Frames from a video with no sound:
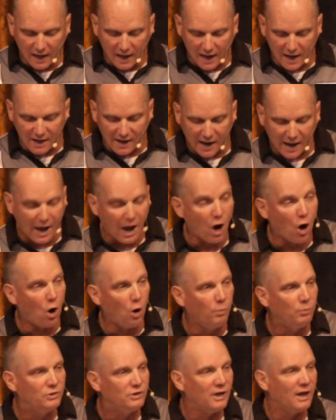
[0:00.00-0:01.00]
and
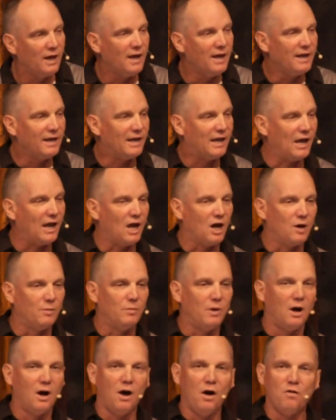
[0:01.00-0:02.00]
helped
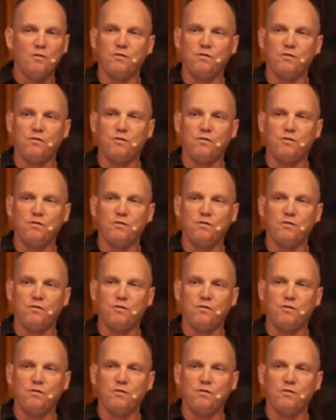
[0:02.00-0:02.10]
him